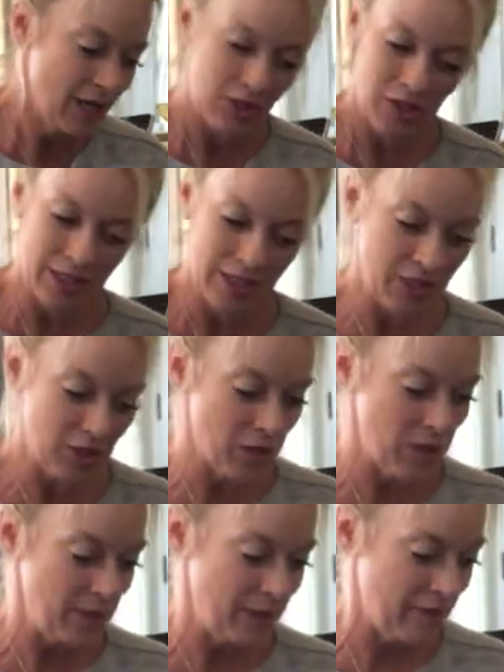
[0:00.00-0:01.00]
So this is
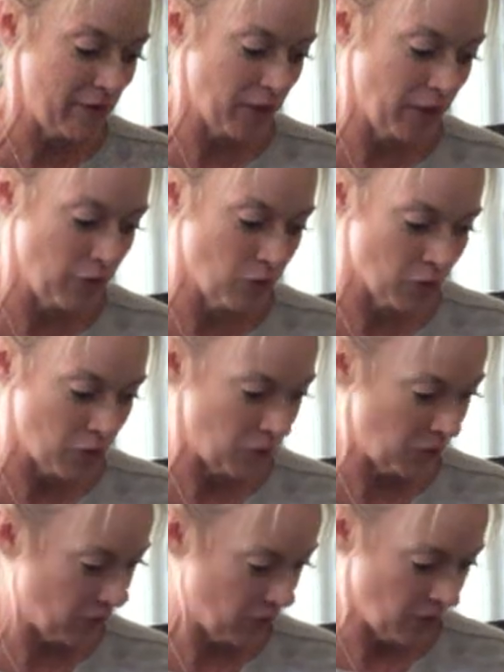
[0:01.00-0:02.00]
going to be very
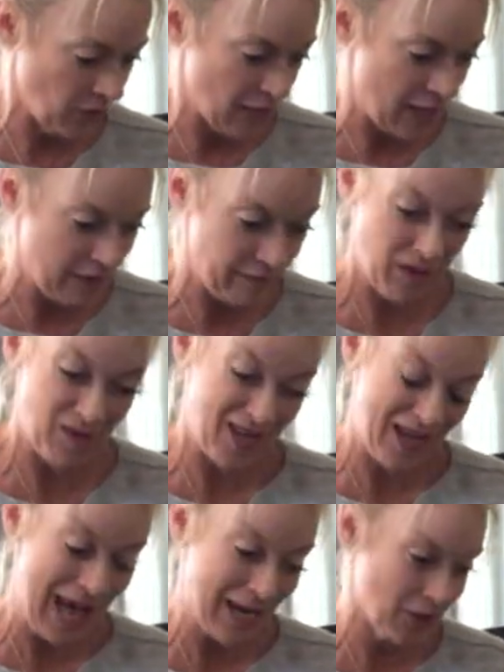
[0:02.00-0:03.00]
gross to a lot of you, and
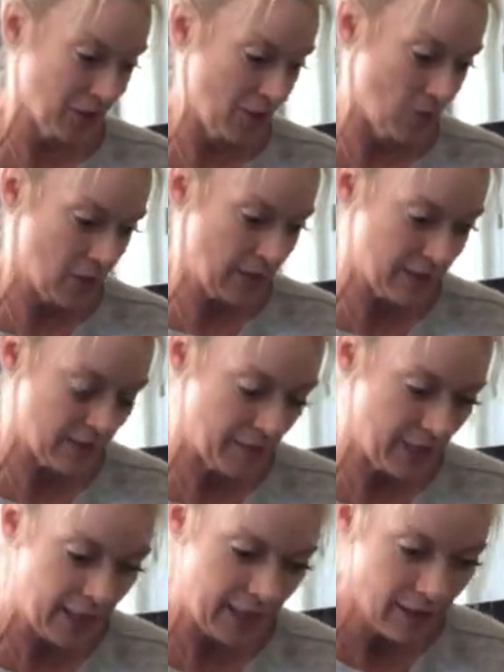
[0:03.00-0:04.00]
it was to
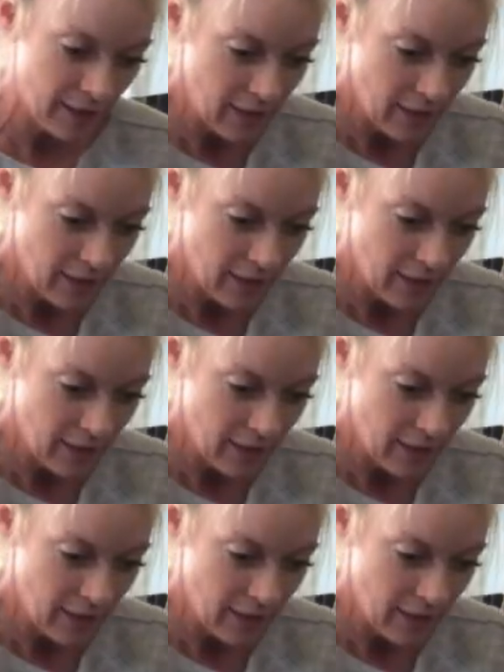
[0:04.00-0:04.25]
me